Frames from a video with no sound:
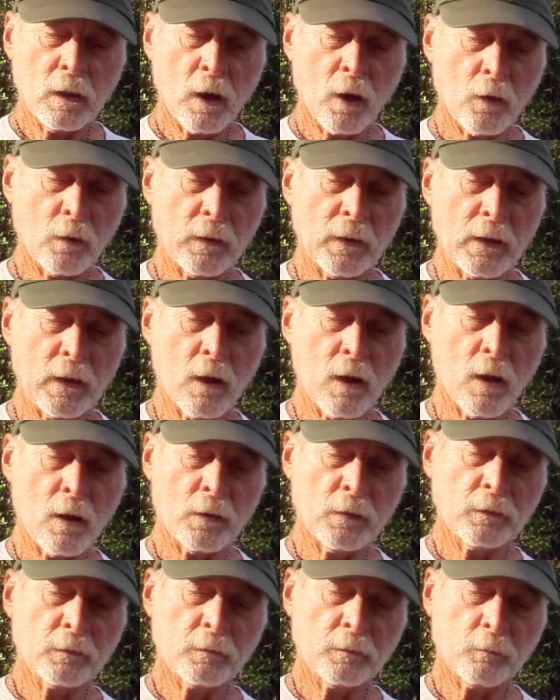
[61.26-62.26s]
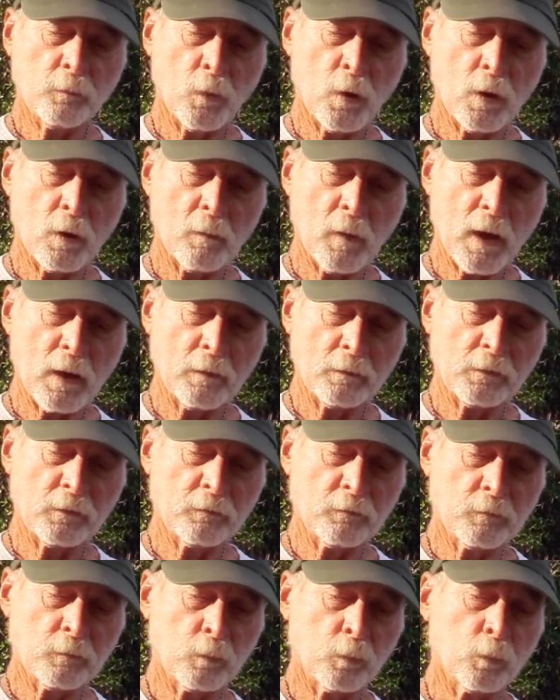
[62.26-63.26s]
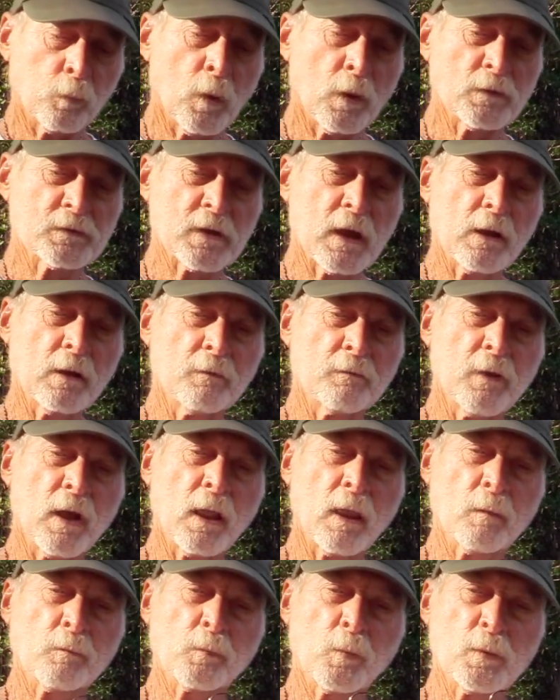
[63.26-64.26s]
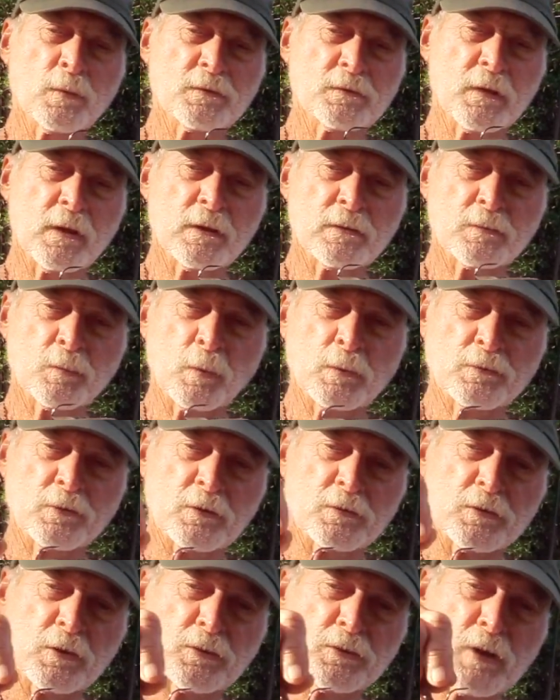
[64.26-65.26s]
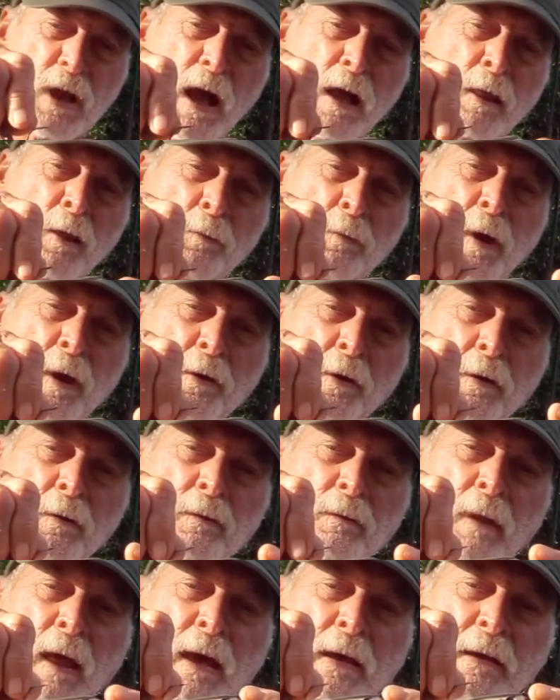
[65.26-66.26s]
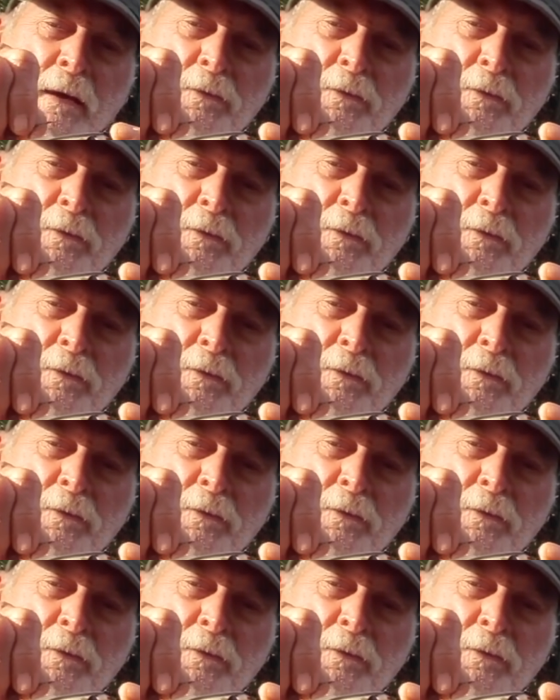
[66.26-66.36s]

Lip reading: early on, one of my ones I developed was this, which is a shallow runner. Line